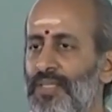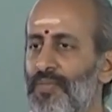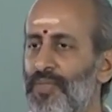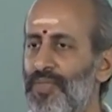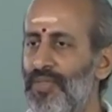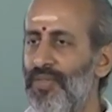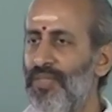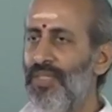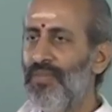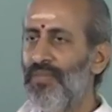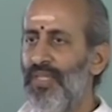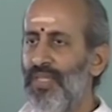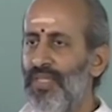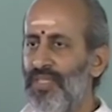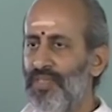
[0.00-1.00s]
Suppose you have
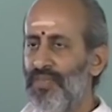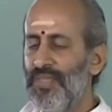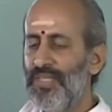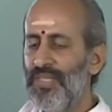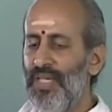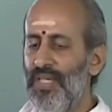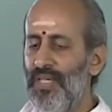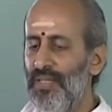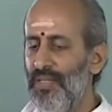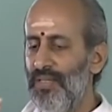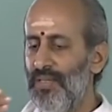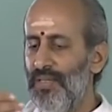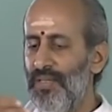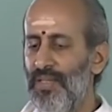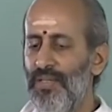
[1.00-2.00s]
determined east-west line,
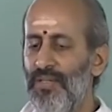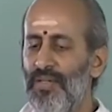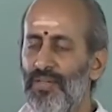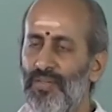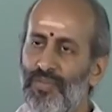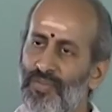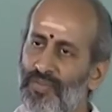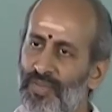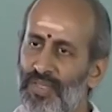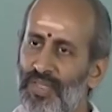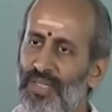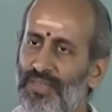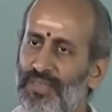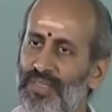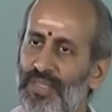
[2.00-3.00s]
then you have to
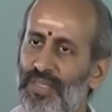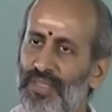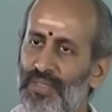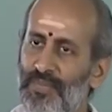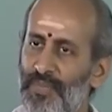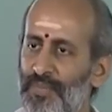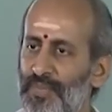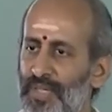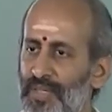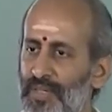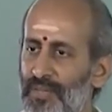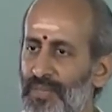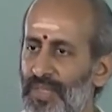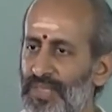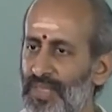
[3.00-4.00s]
construct a
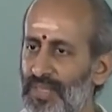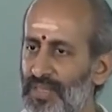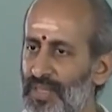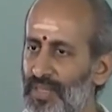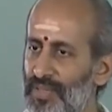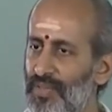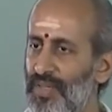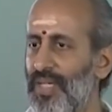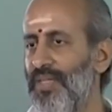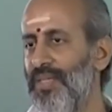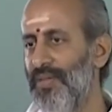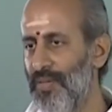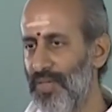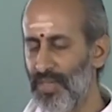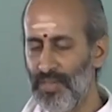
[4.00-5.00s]
perpendicular bisector to get
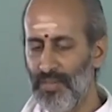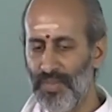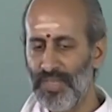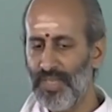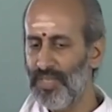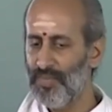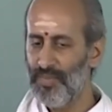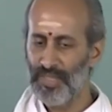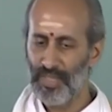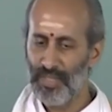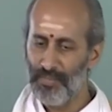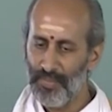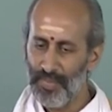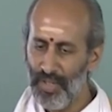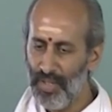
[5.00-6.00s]
the, what are the methods which are
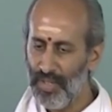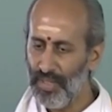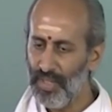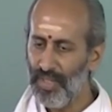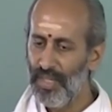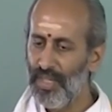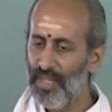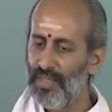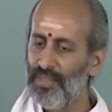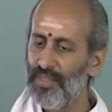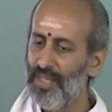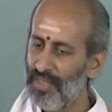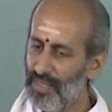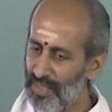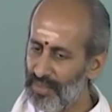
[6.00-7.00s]
employed.
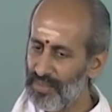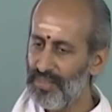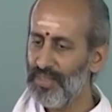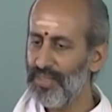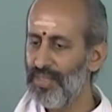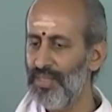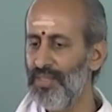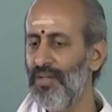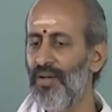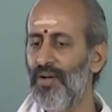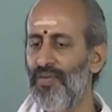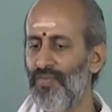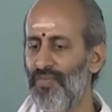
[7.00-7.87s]
Then construction of